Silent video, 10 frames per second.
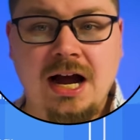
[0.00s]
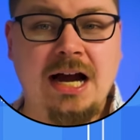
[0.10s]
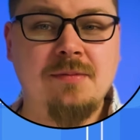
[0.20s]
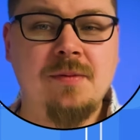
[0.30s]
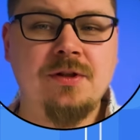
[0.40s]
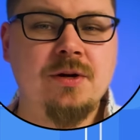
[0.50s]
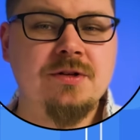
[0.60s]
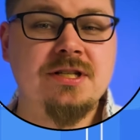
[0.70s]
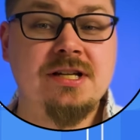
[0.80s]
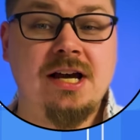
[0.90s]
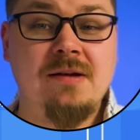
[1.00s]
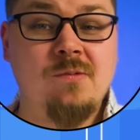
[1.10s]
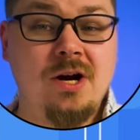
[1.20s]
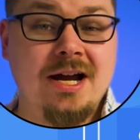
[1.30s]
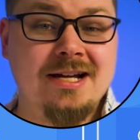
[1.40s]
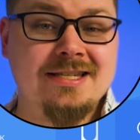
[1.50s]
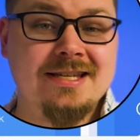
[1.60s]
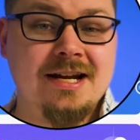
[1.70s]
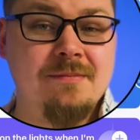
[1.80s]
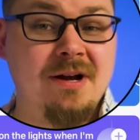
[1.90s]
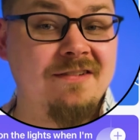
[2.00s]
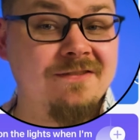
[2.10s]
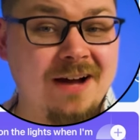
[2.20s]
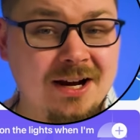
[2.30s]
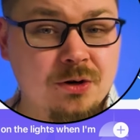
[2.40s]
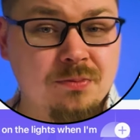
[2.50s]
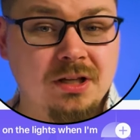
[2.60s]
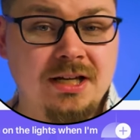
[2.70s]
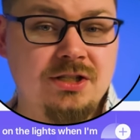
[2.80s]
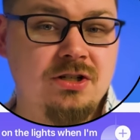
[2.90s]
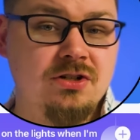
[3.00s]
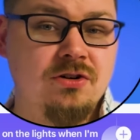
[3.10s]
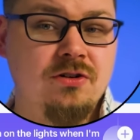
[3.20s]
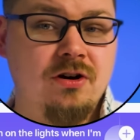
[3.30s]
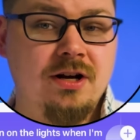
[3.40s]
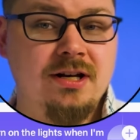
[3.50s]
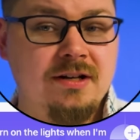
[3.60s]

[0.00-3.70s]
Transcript: I remember there was a time where I had set up my fireplace to turn on